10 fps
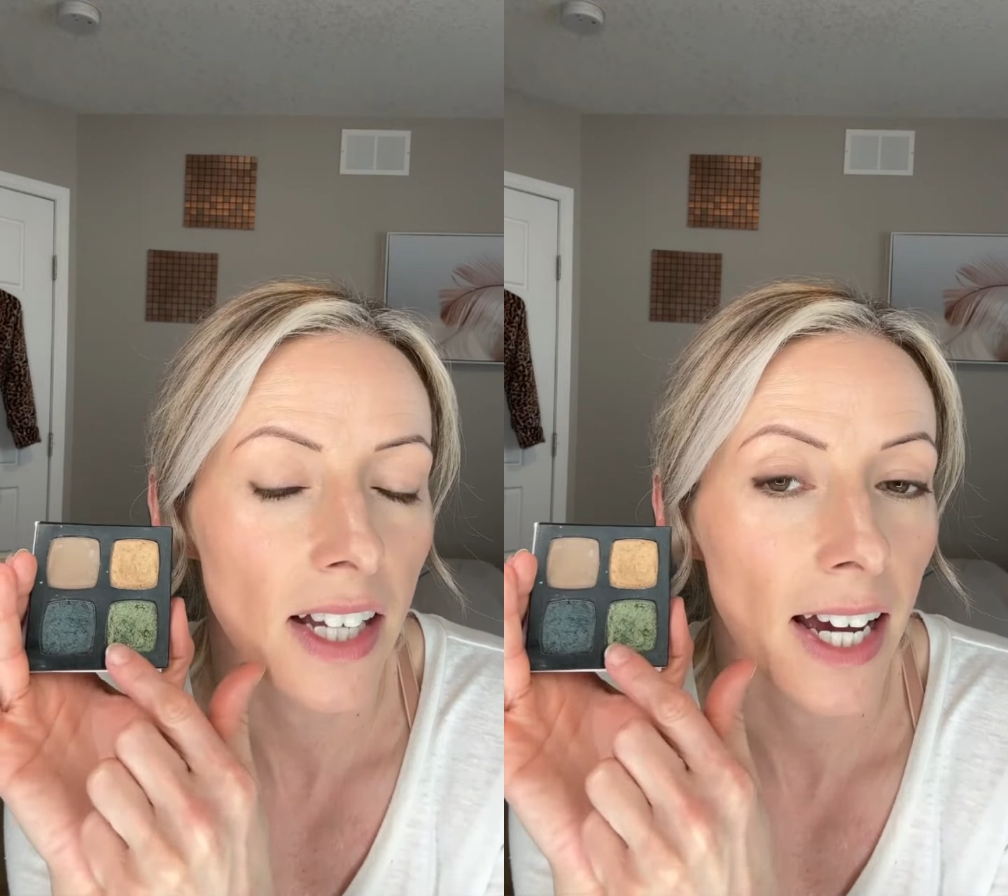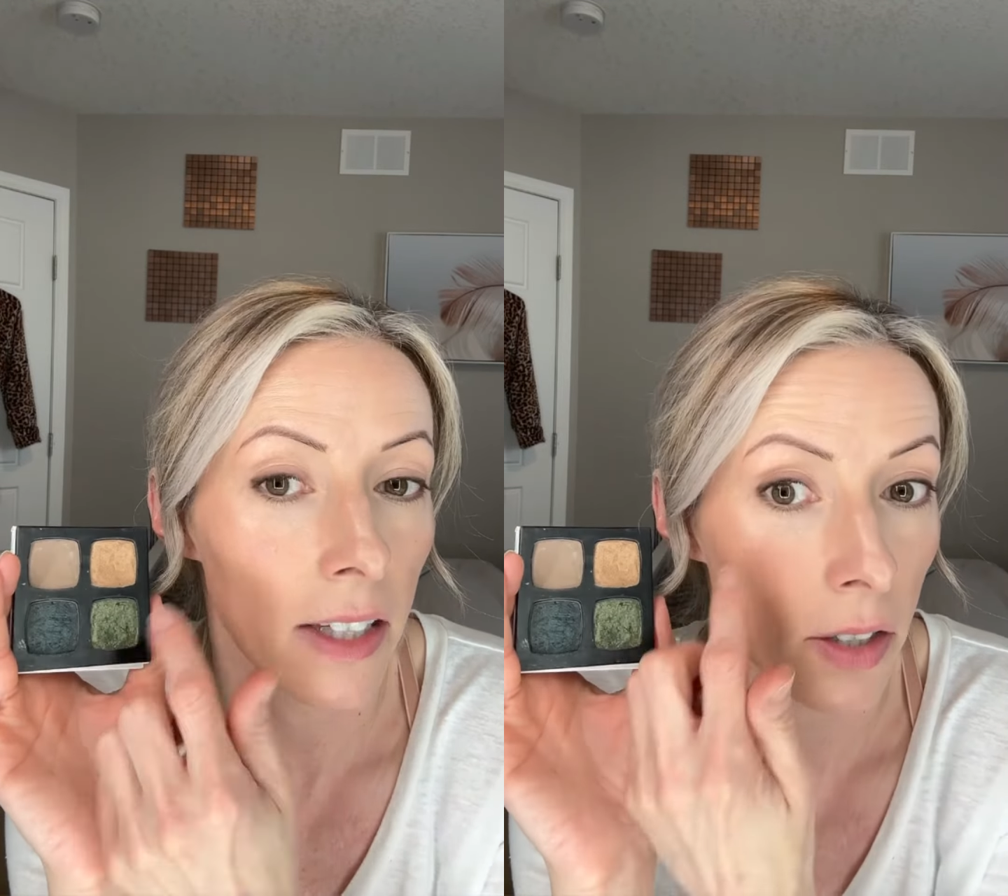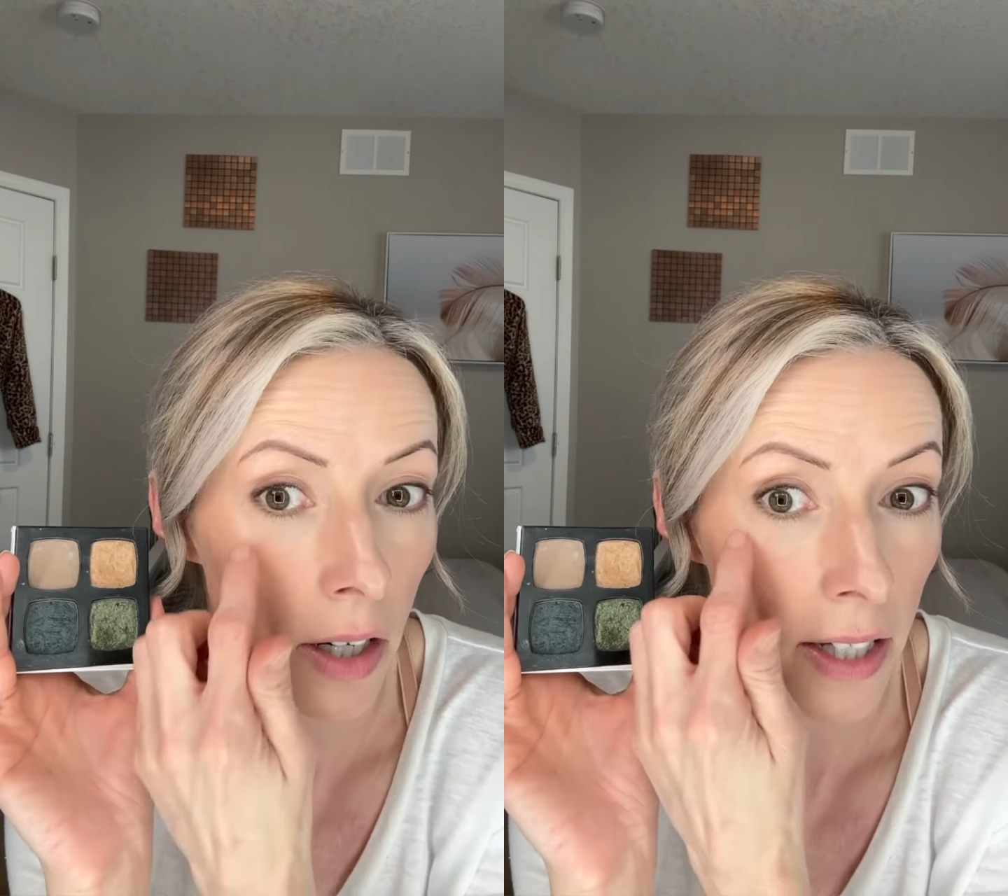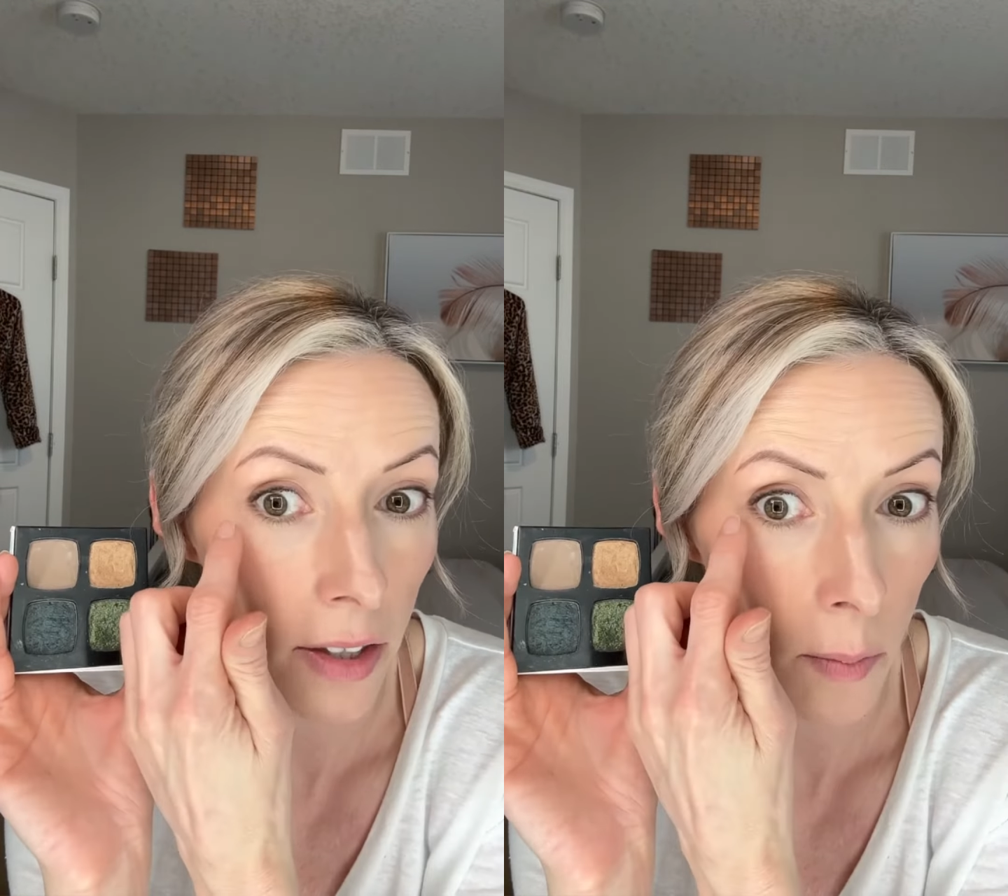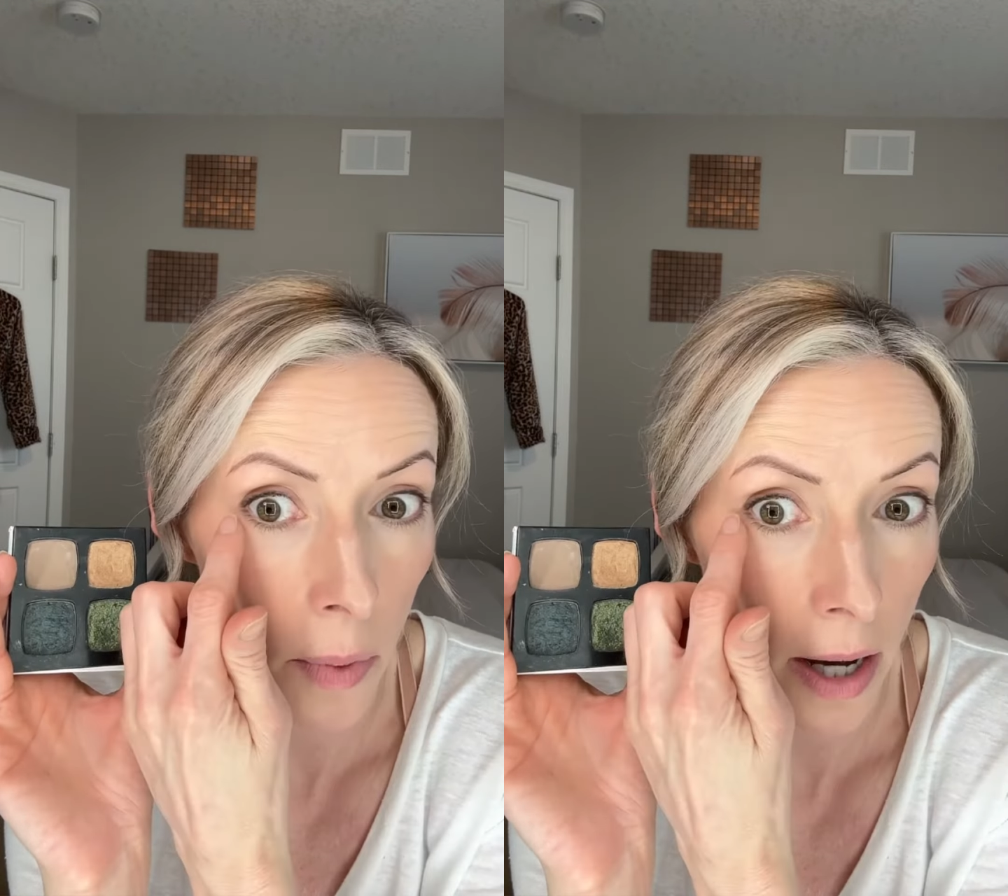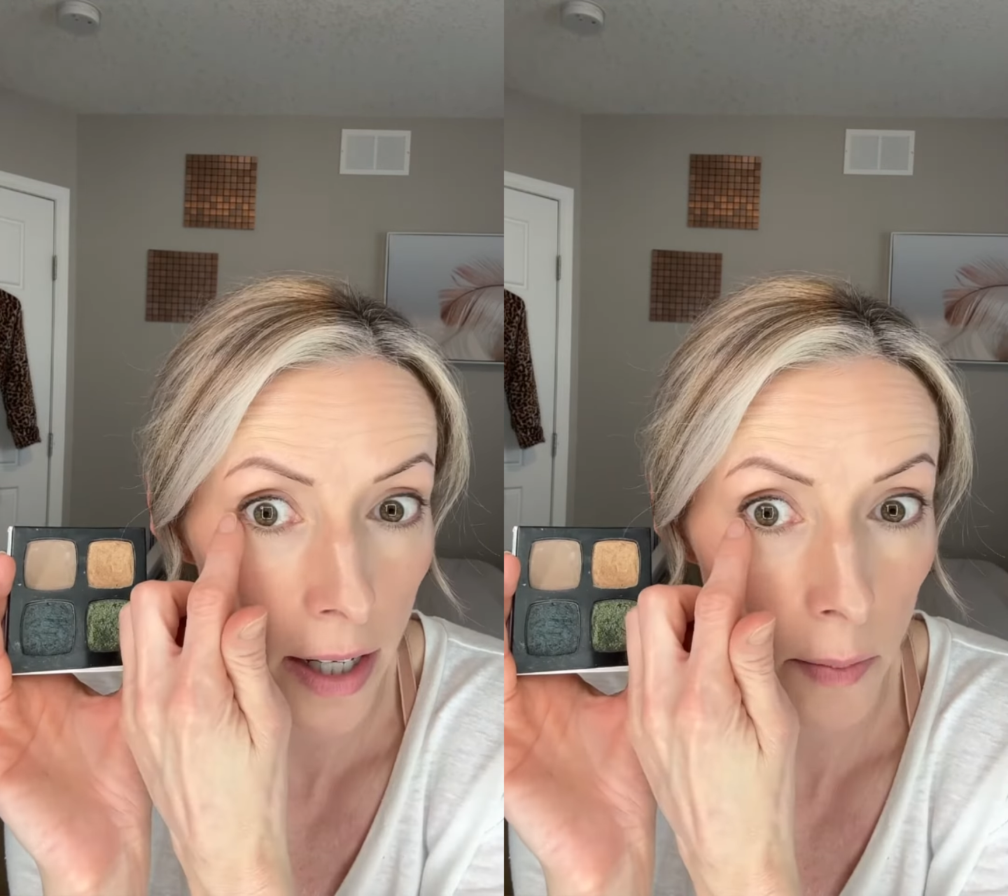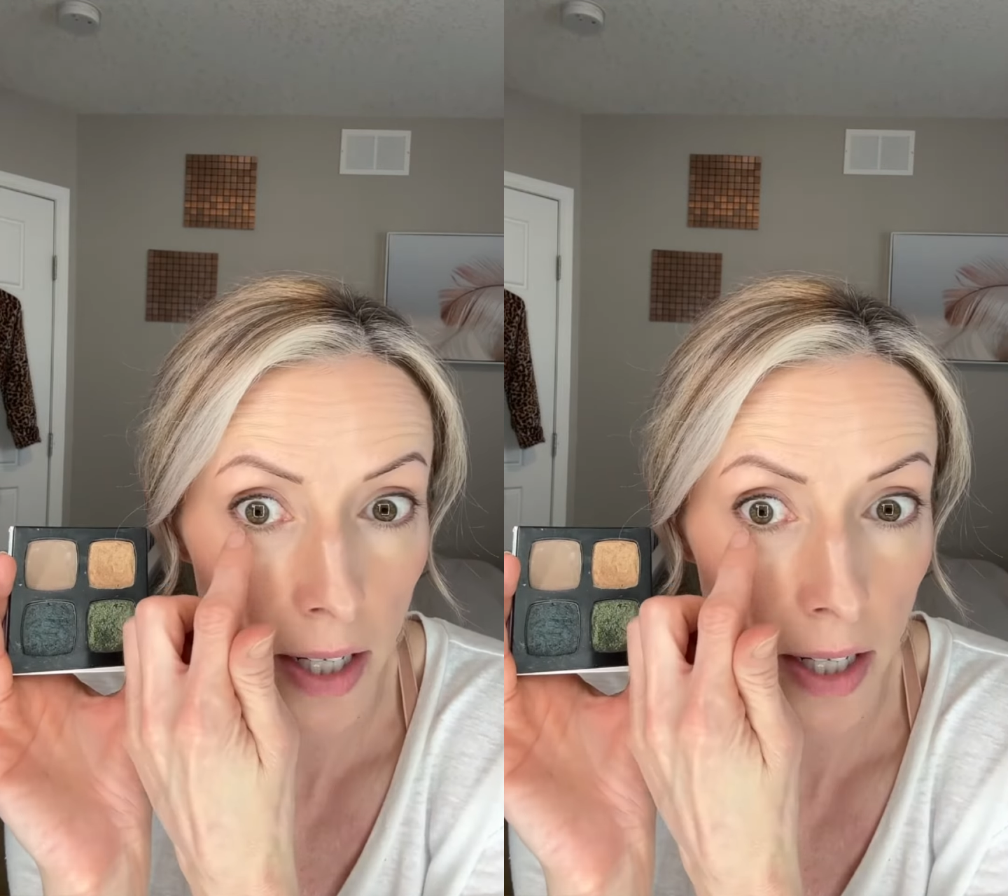guys on the bottom